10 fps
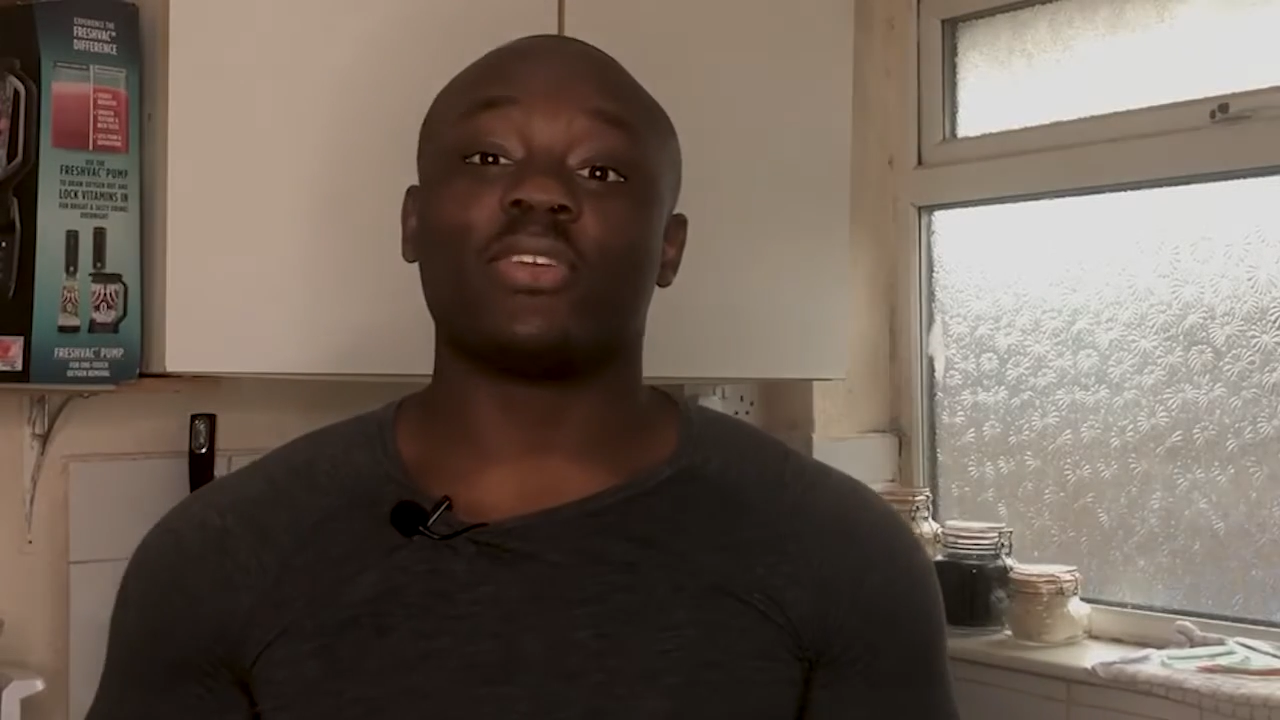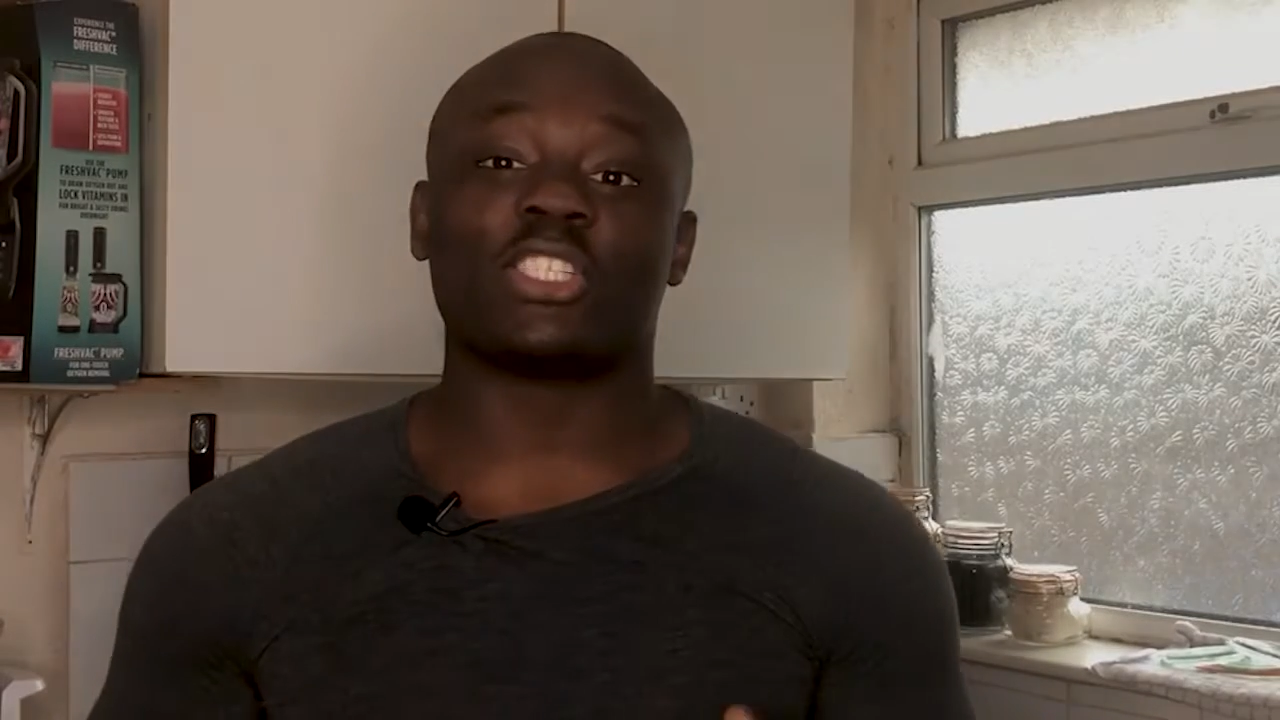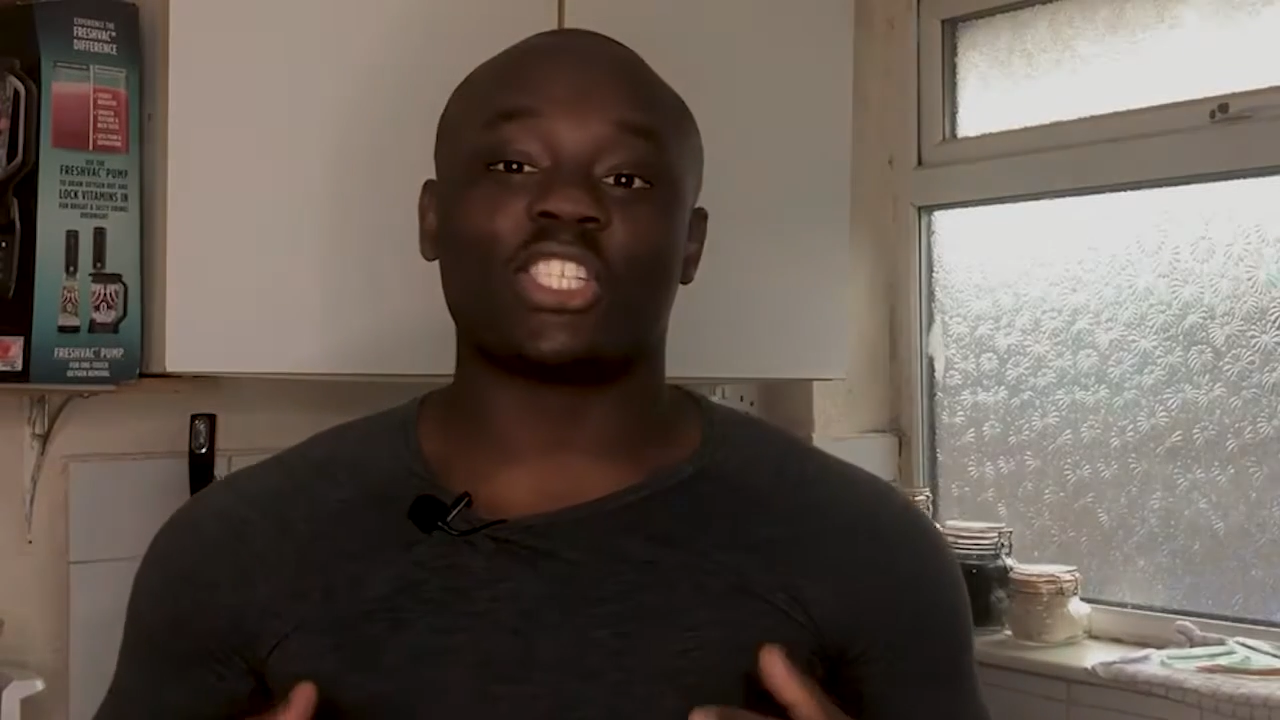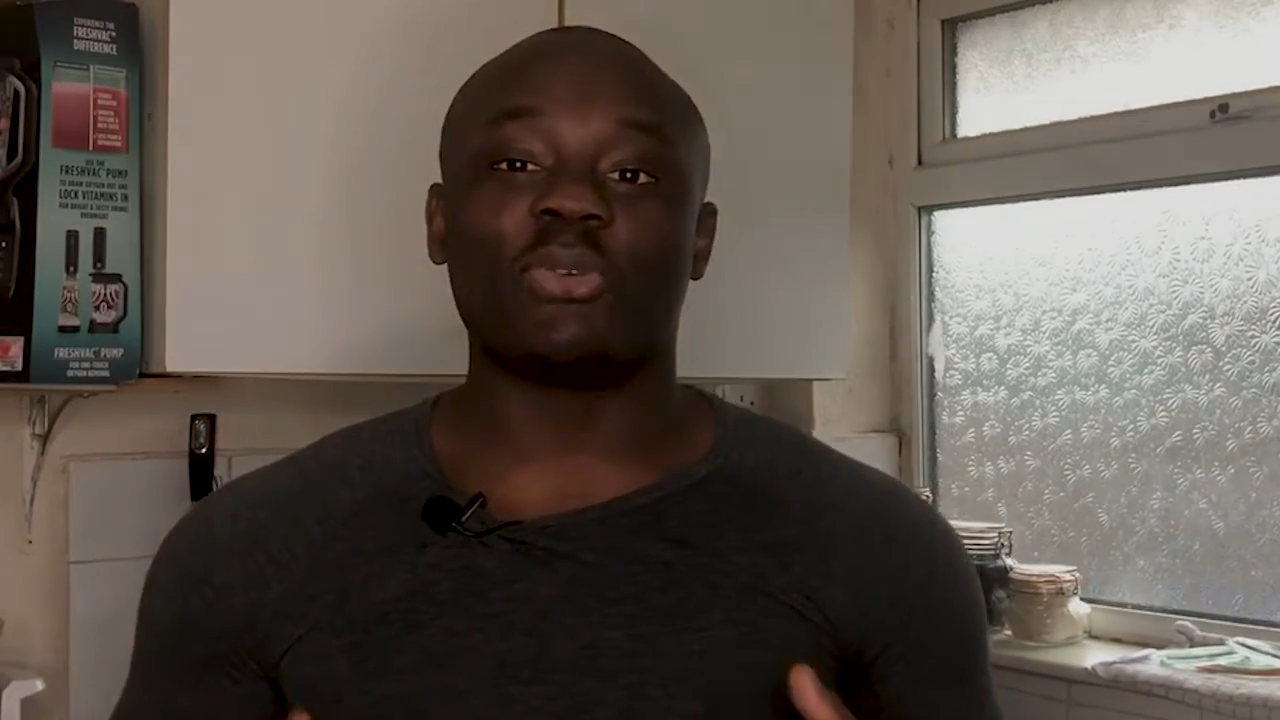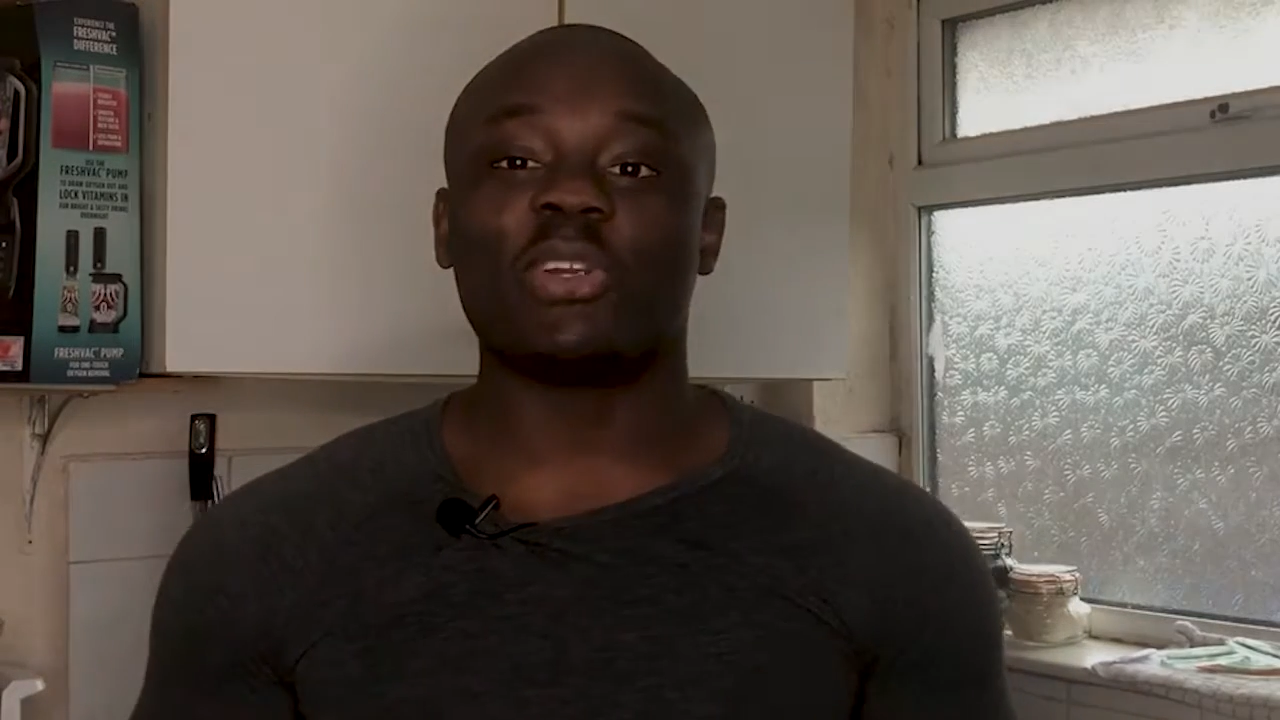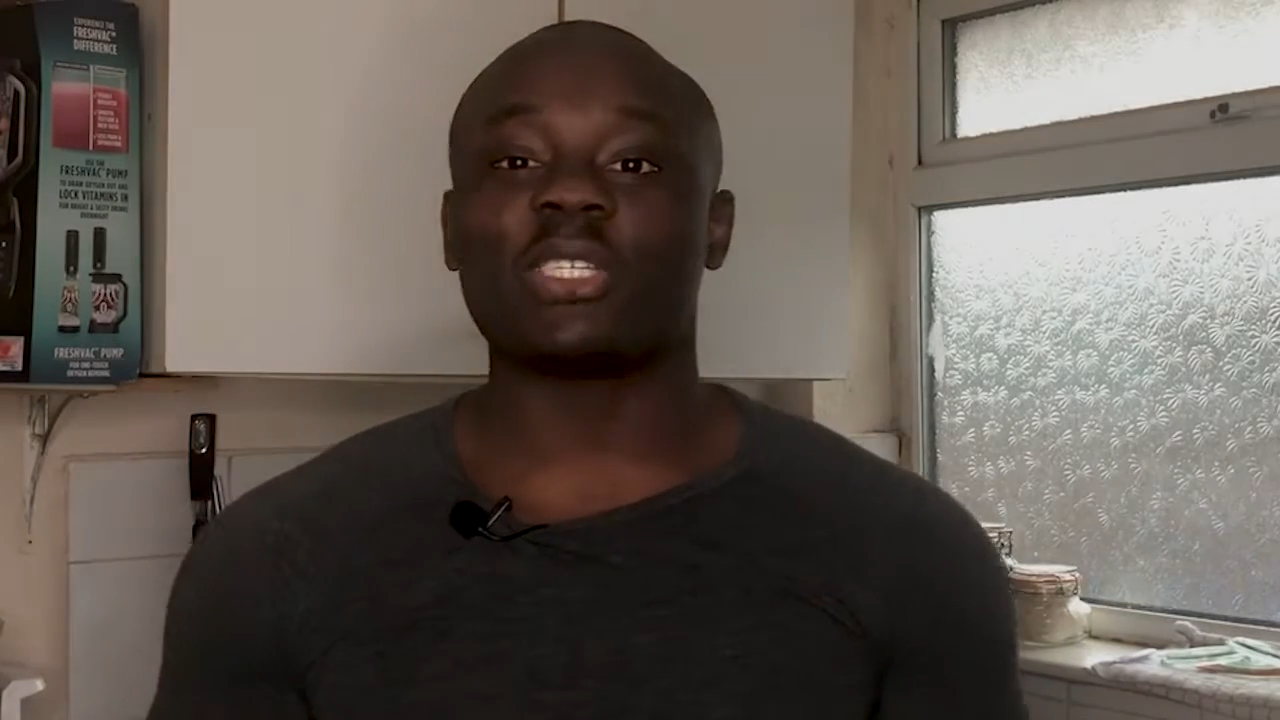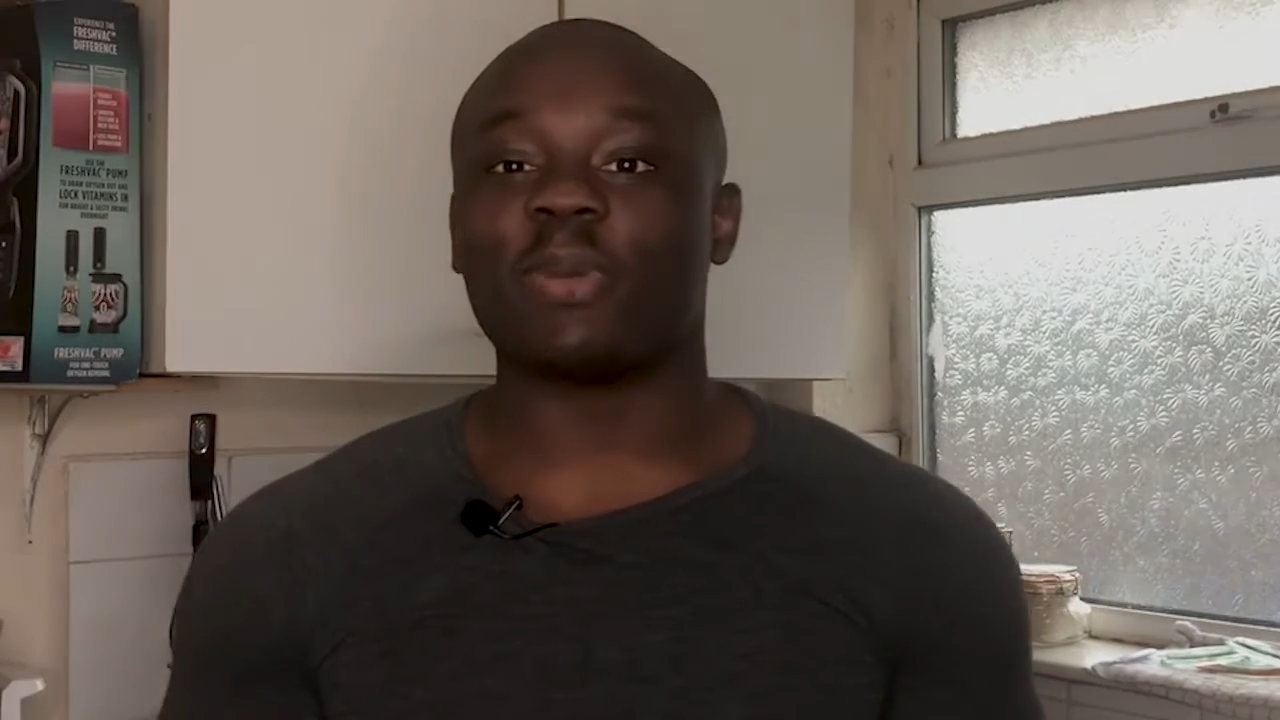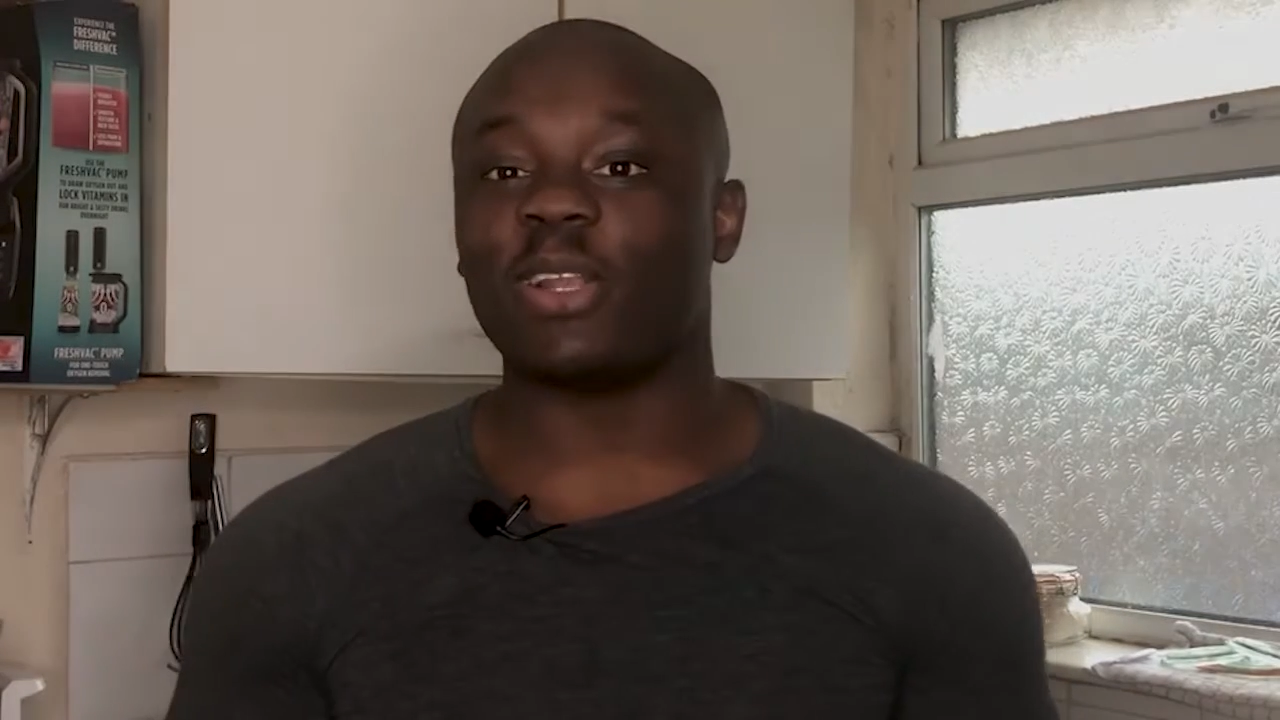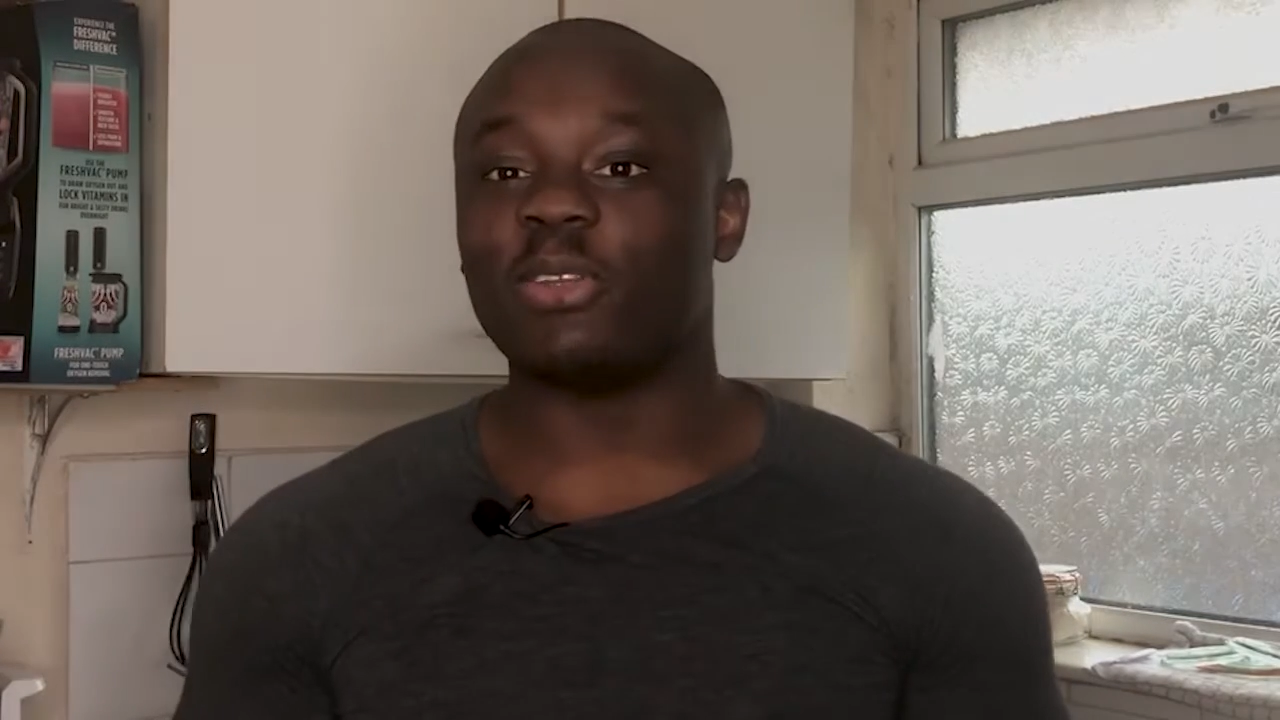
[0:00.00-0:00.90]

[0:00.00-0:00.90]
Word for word: if you're serious